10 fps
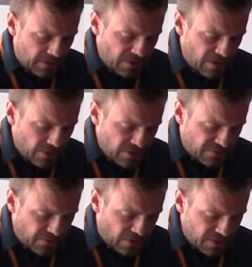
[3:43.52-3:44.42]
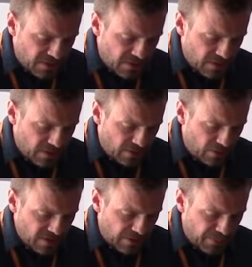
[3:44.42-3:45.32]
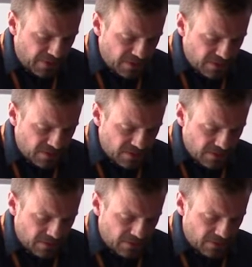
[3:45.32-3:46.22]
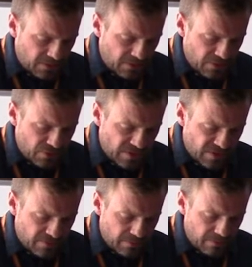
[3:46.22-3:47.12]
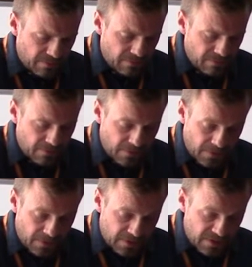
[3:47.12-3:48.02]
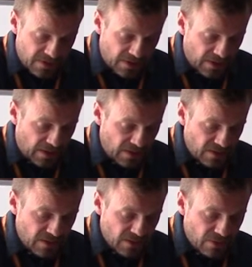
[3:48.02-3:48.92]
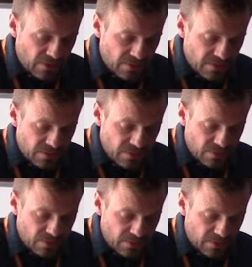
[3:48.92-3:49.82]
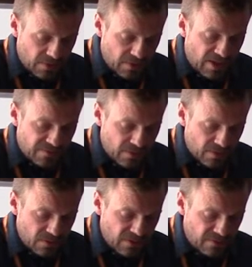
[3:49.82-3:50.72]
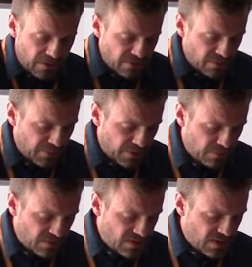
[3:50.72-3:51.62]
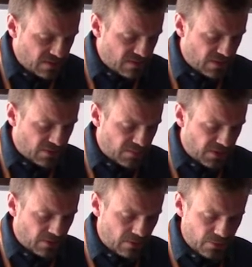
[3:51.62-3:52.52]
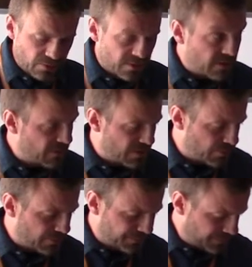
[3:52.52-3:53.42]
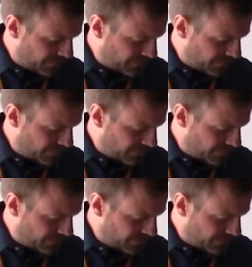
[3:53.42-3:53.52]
The series of large hall-type buildings stretch from circa AD 600 to after the year 1000, but with the 10th century being almost invisible.